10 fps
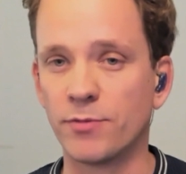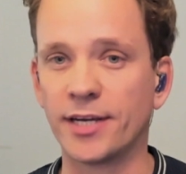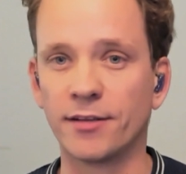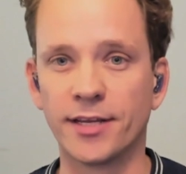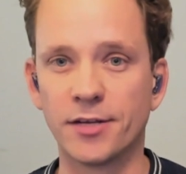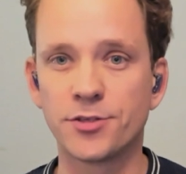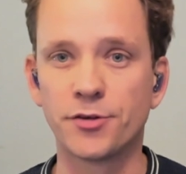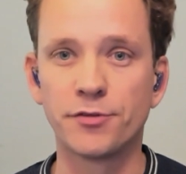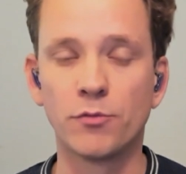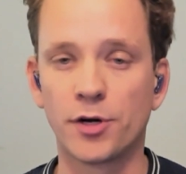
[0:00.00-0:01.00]
regulated. So
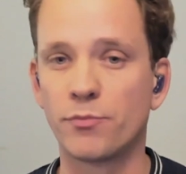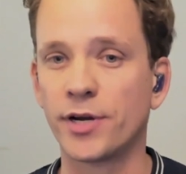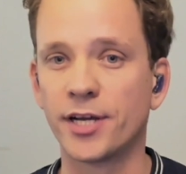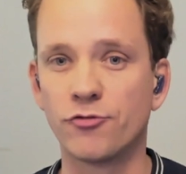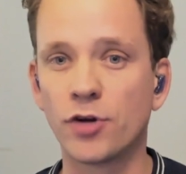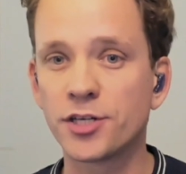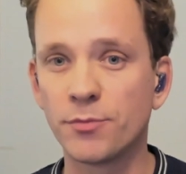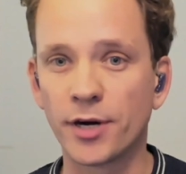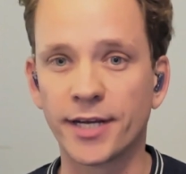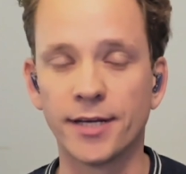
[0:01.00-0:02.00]
if you want to bring a drug to
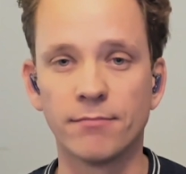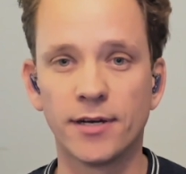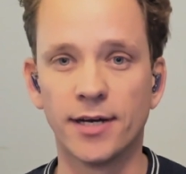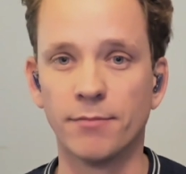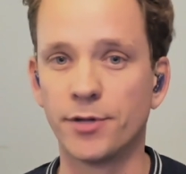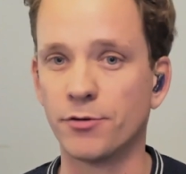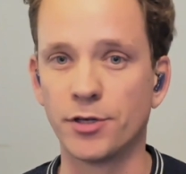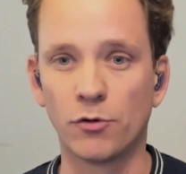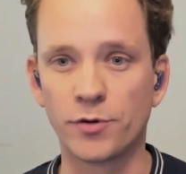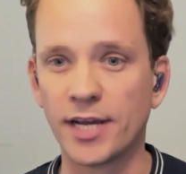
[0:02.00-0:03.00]
market,
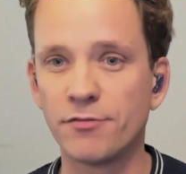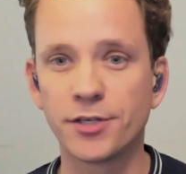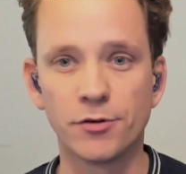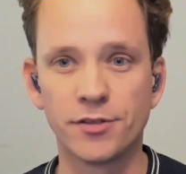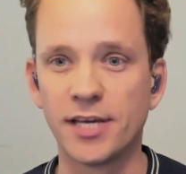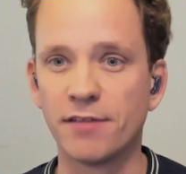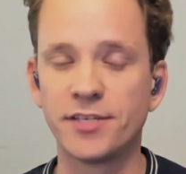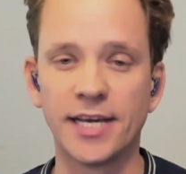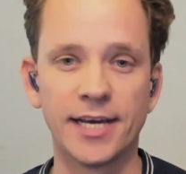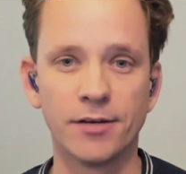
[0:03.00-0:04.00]
you already have to go to the
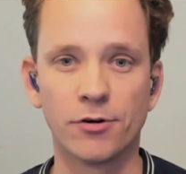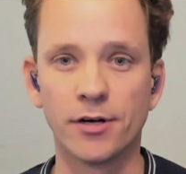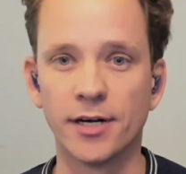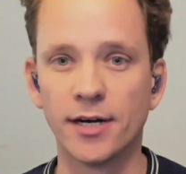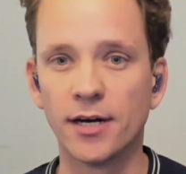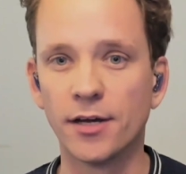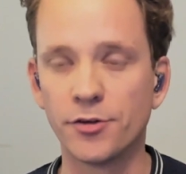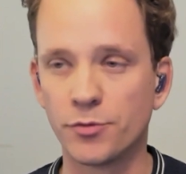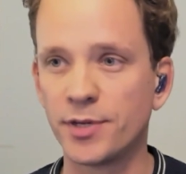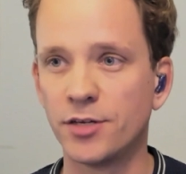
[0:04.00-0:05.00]
FDA or the
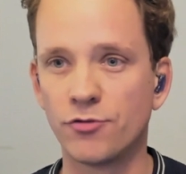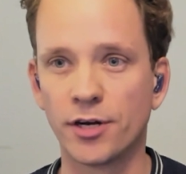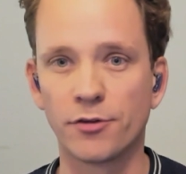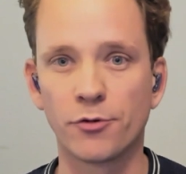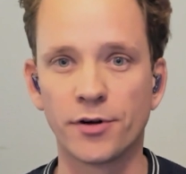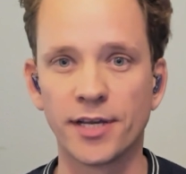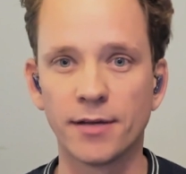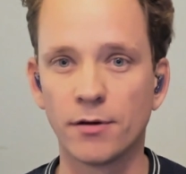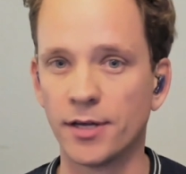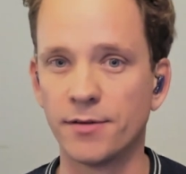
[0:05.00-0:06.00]
European Drug
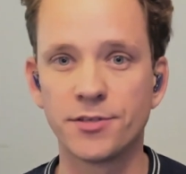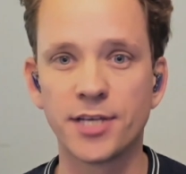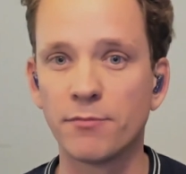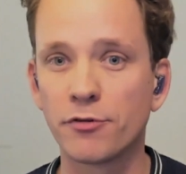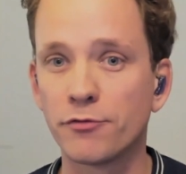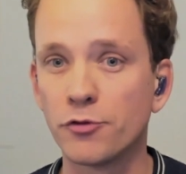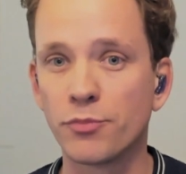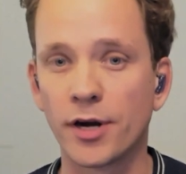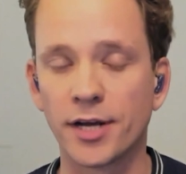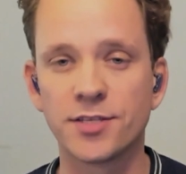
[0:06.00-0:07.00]
Authority, and same for food
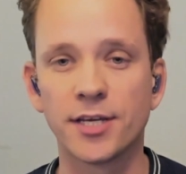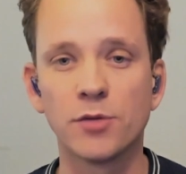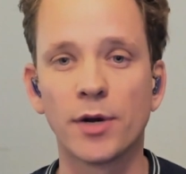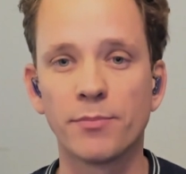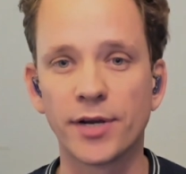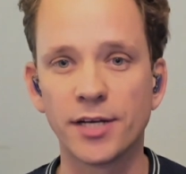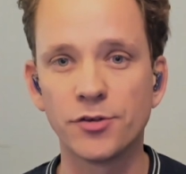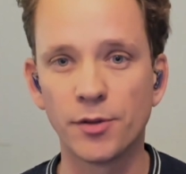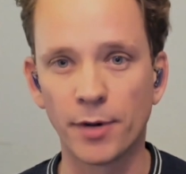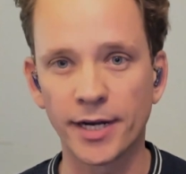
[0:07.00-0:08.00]
products that you might bring
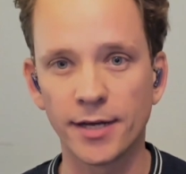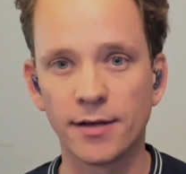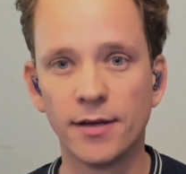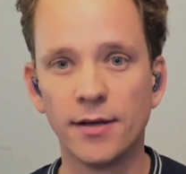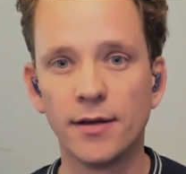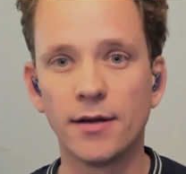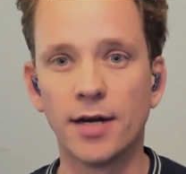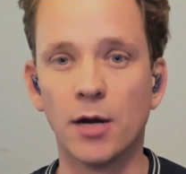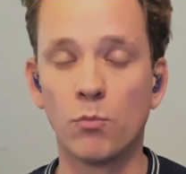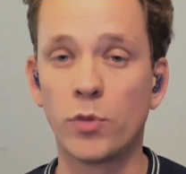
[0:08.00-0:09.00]
into the market.
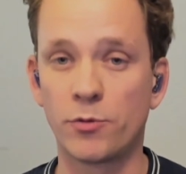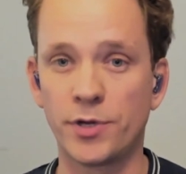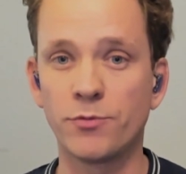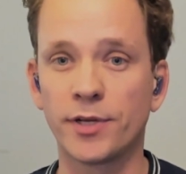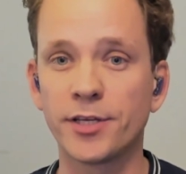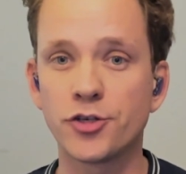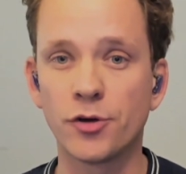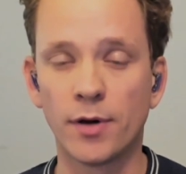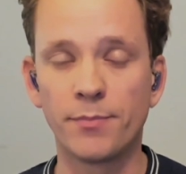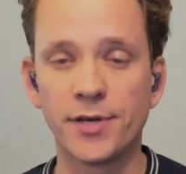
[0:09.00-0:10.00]
Where we really
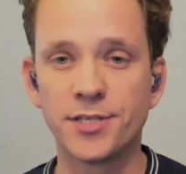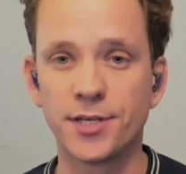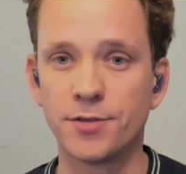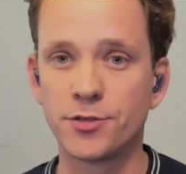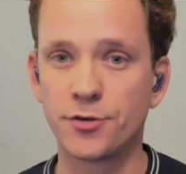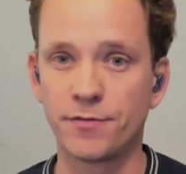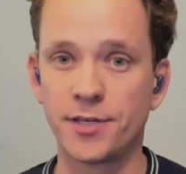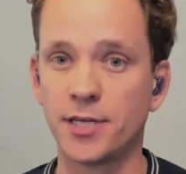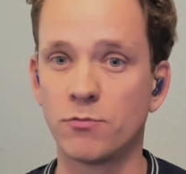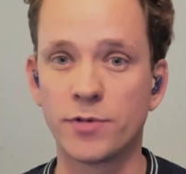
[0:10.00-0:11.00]
show up is in sort of
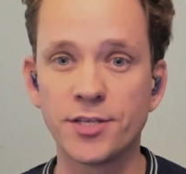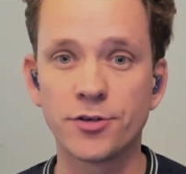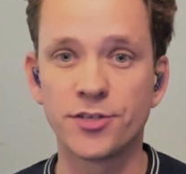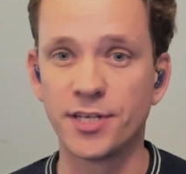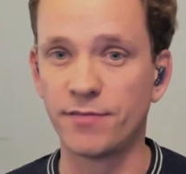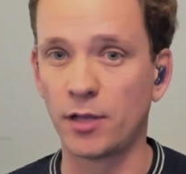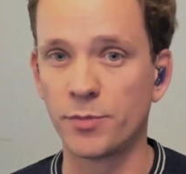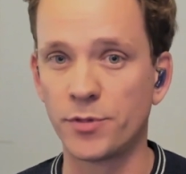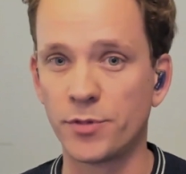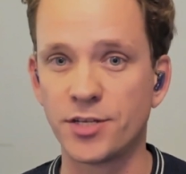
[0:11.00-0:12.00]
the research and
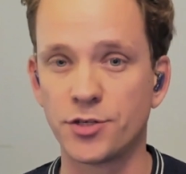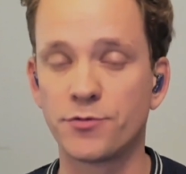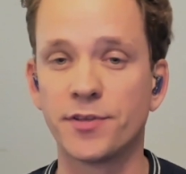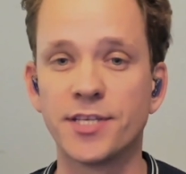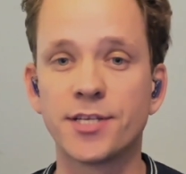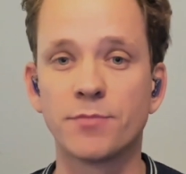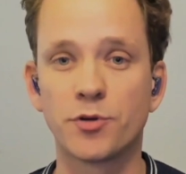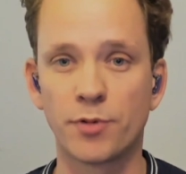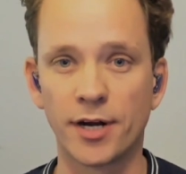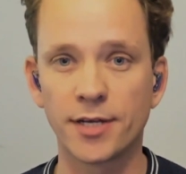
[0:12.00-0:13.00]
development stages for these types
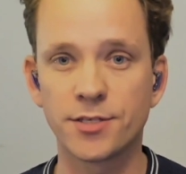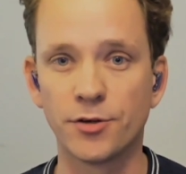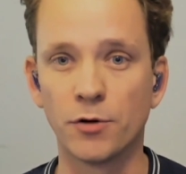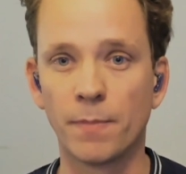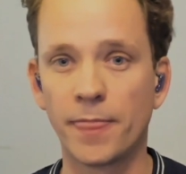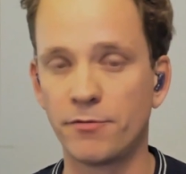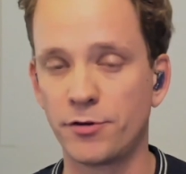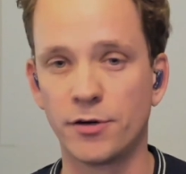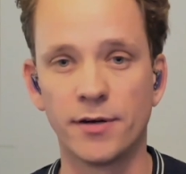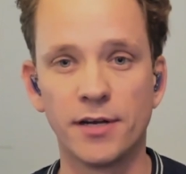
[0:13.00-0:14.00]
of products. So if
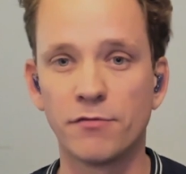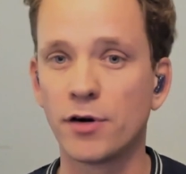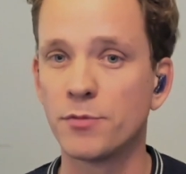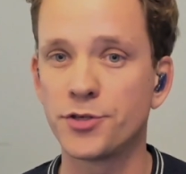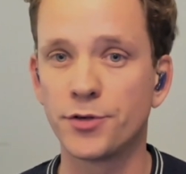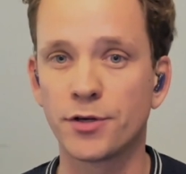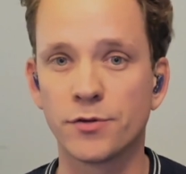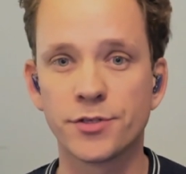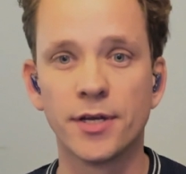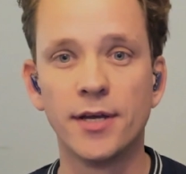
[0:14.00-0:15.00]
you're in
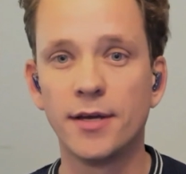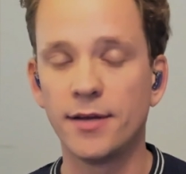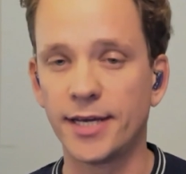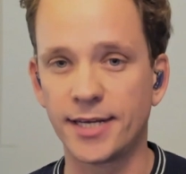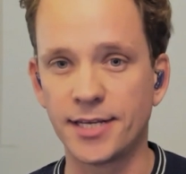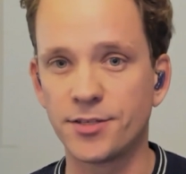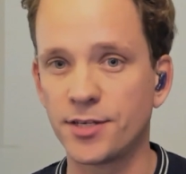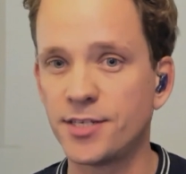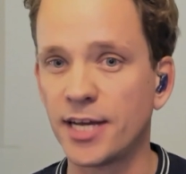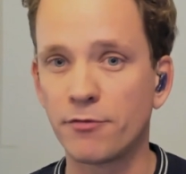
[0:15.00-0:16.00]
pharmaceuticals, it can
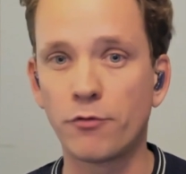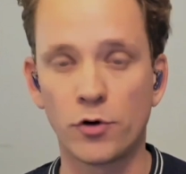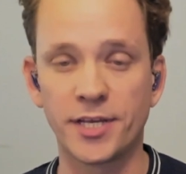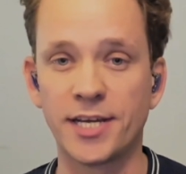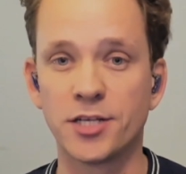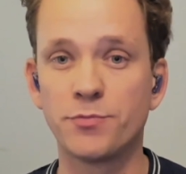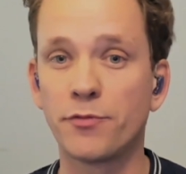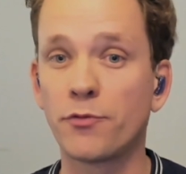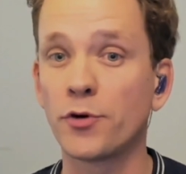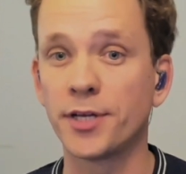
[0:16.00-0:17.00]
easily take 4 years
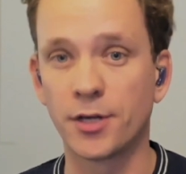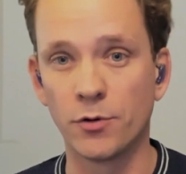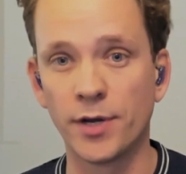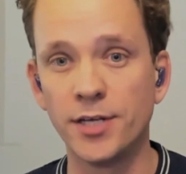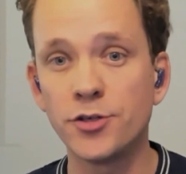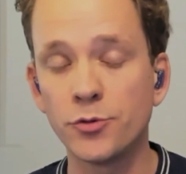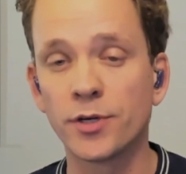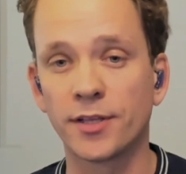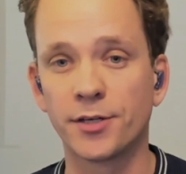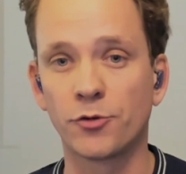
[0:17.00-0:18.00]
before you go into a
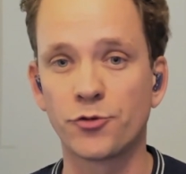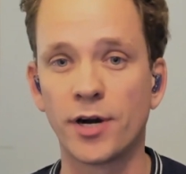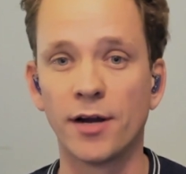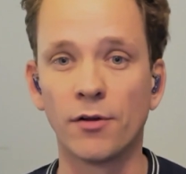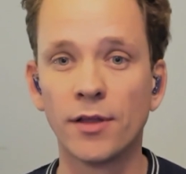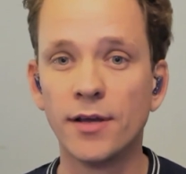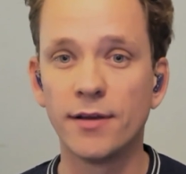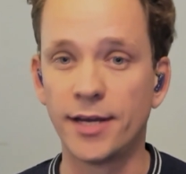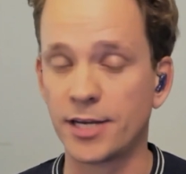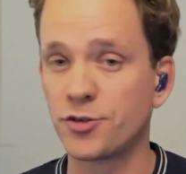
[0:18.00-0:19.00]
clinical trial
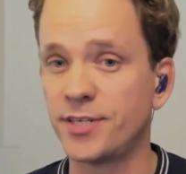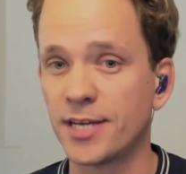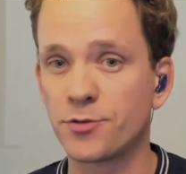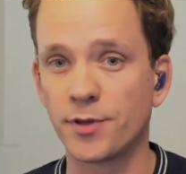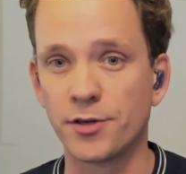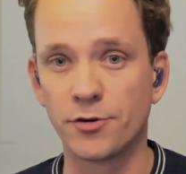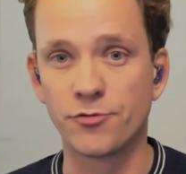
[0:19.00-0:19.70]
and actually test whether your